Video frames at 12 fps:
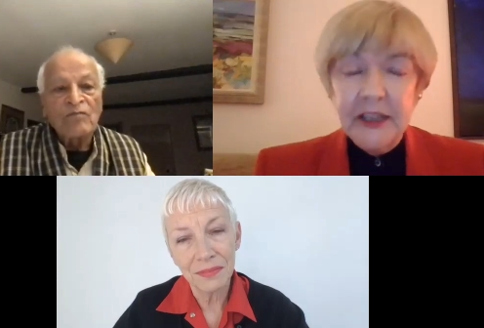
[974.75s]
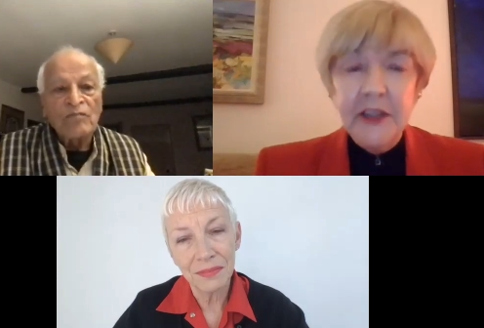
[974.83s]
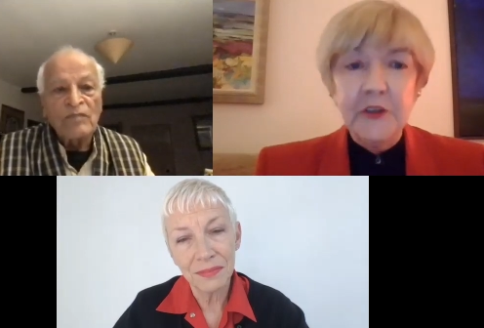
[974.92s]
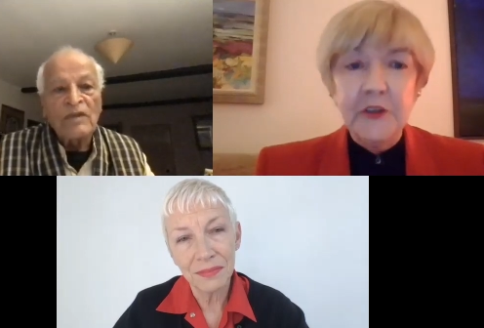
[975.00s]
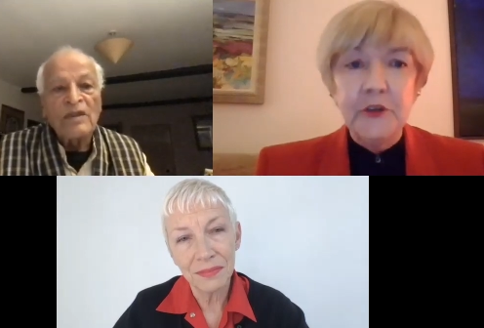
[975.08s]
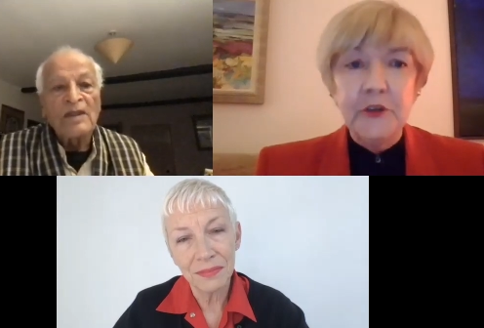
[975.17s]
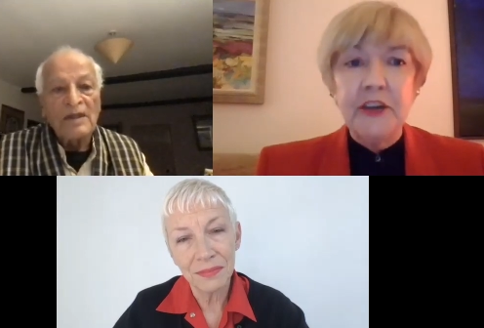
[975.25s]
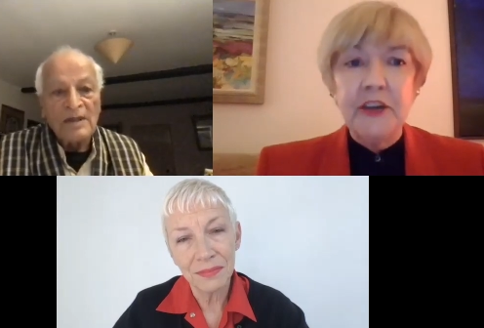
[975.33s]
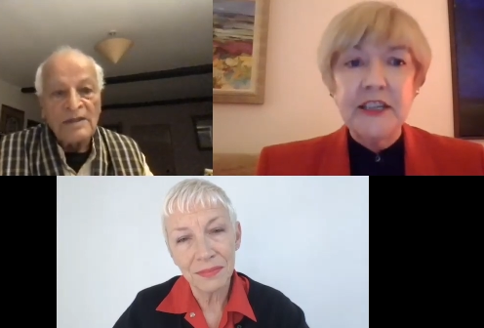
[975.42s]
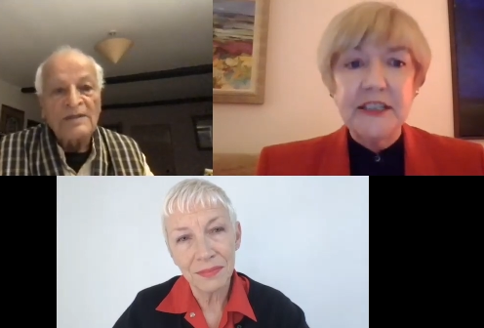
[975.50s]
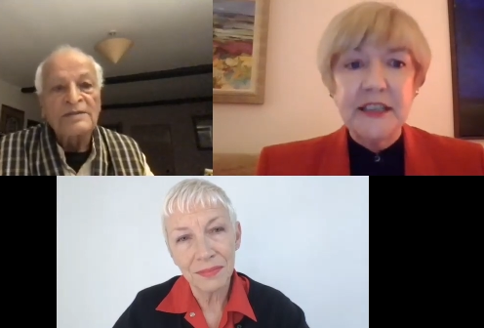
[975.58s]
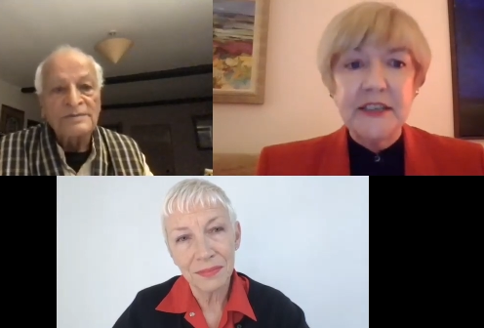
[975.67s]

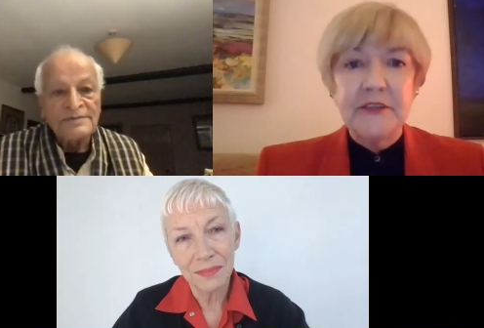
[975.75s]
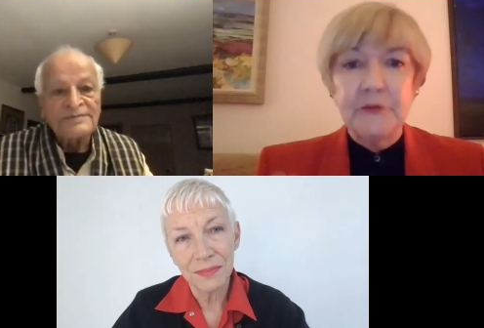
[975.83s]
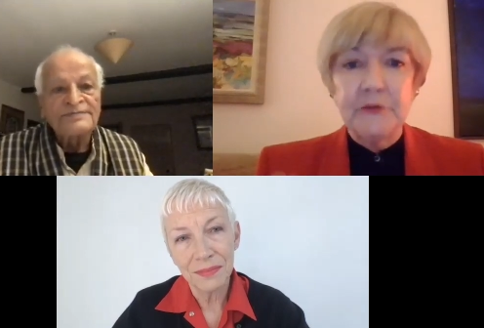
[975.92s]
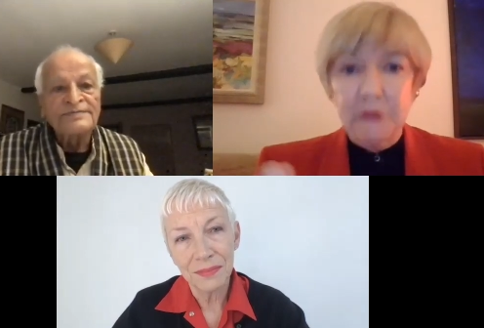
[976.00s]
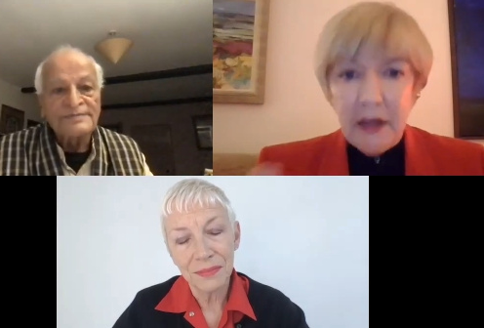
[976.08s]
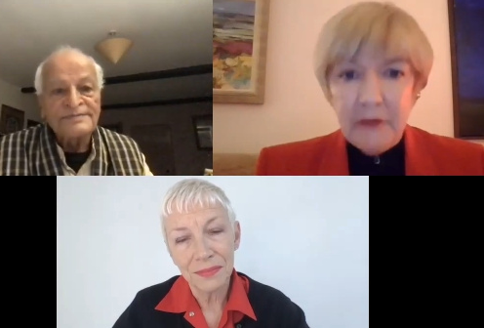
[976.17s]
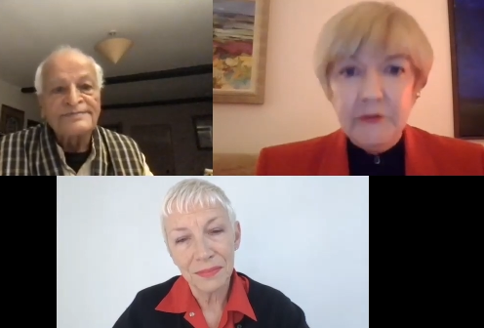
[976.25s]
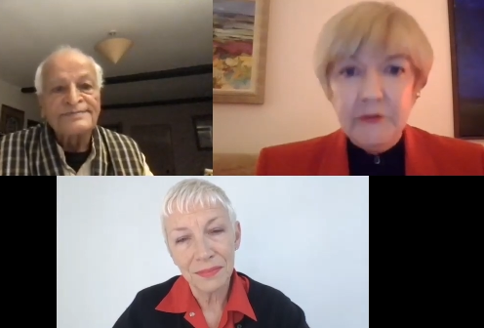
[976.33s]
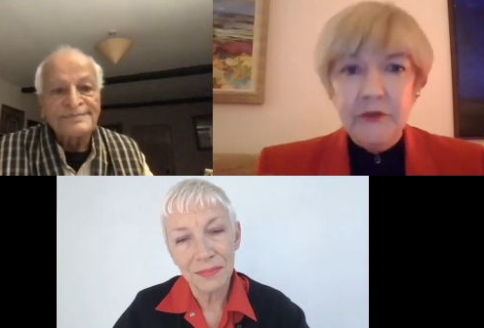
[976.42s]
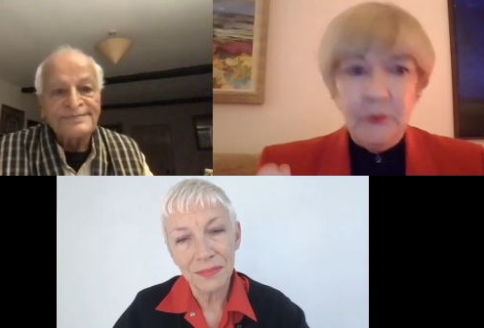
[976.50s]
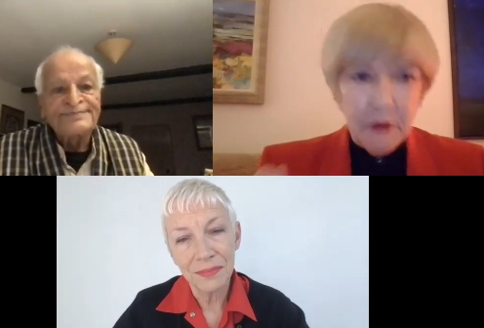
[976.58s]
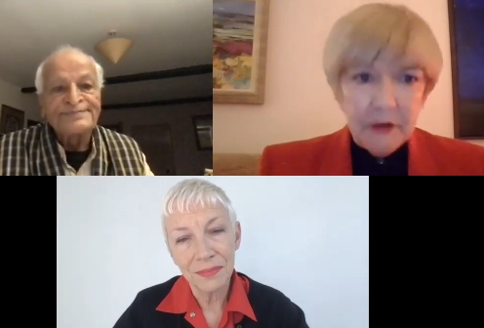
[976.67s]
Speaker 1: Universities around the
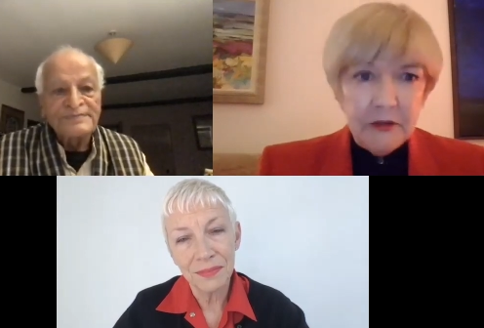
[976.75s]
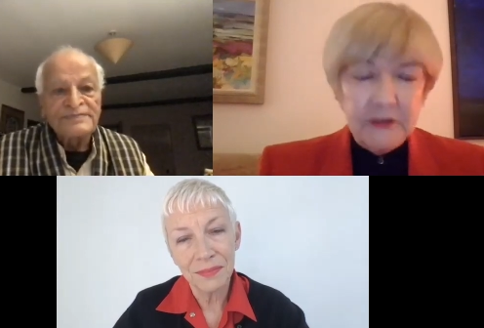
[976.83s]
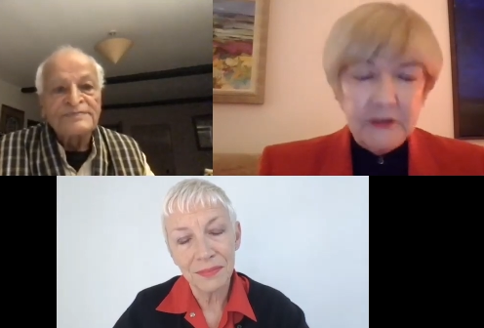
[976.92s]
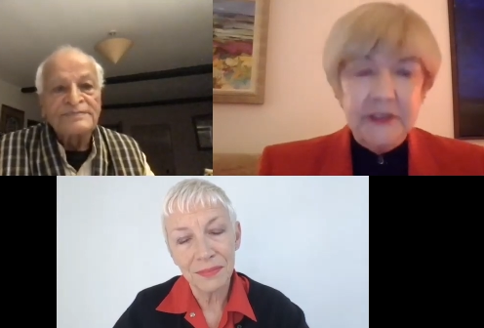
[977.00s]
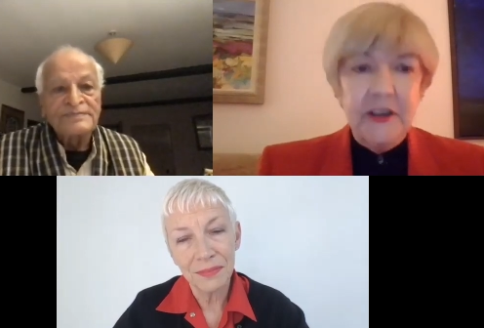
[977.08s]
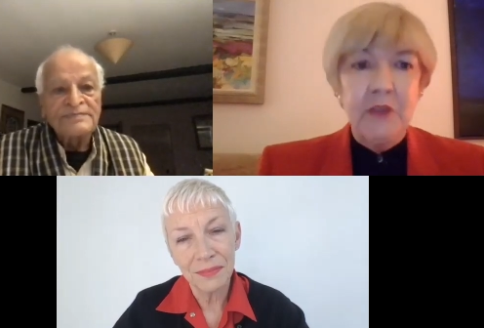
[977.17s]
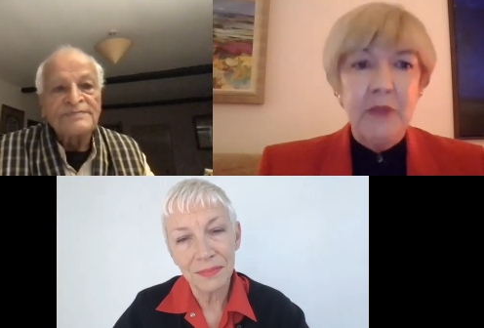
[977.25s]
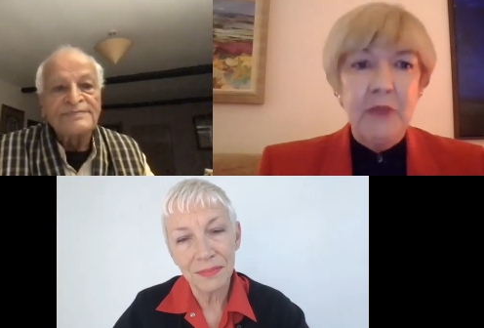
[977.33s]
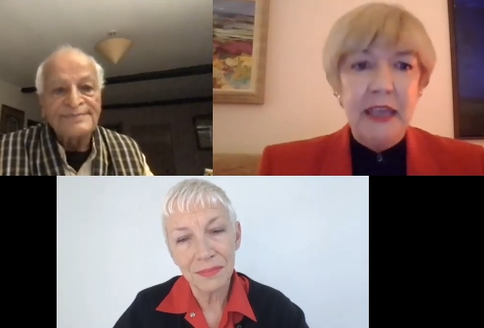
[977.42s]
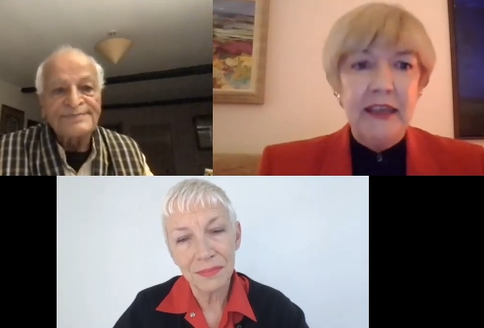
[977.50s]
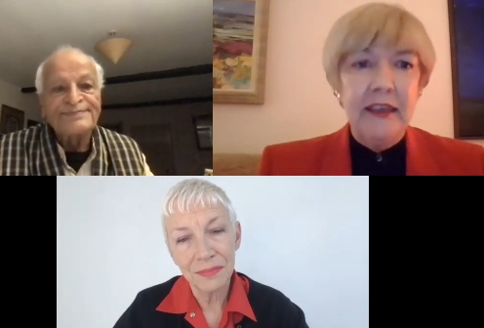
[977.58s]
world are now making